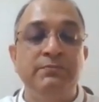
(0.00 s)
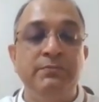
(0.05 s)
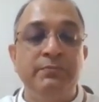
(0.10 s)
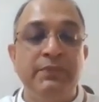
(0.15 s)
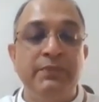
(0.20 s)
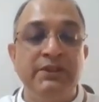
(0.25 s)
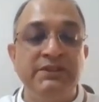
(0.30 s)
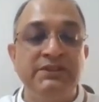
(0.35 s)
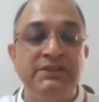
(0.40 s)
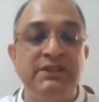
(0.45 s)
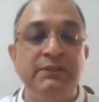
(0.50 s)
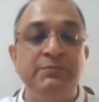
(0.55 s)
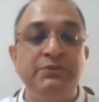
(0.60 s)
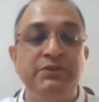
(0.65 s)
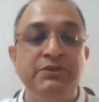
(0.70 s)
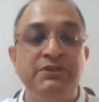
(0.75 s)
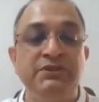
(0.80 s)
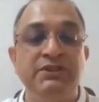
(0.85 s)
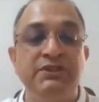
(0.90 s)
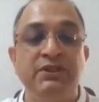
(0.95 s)

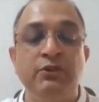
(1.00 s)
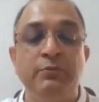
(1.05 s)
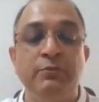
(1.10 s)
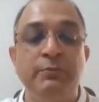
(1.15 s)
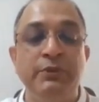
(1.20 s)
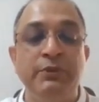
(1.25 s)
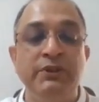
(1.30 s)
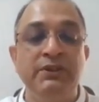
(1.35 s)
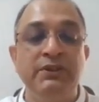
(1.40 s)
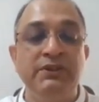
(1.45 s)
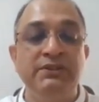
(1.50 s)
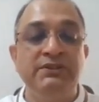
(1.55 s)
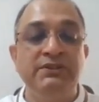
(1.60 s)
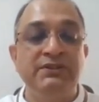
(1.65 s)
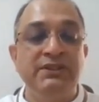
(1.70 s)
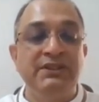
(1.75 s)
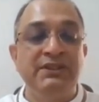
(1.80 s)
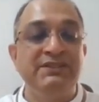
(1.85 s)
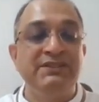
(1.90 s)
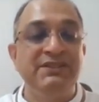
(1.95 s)
perceptions and opinions
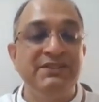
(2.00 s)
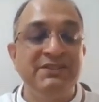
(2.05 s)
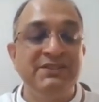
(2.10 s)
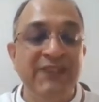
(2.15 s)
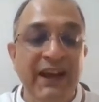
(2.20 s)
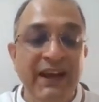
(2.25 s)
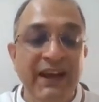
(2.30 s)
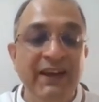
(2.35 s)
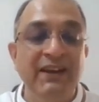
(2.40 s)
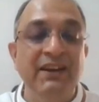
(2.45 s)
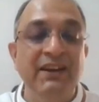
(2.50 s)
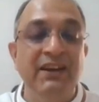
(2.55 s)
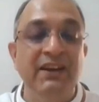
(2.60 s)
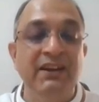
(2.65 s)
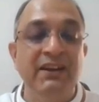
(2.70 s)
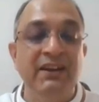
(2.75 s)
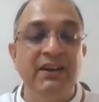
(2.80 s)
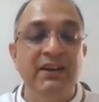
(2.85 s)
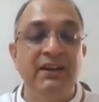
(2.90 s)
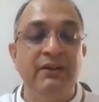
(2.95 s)
is the second
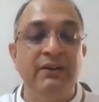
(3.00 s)
area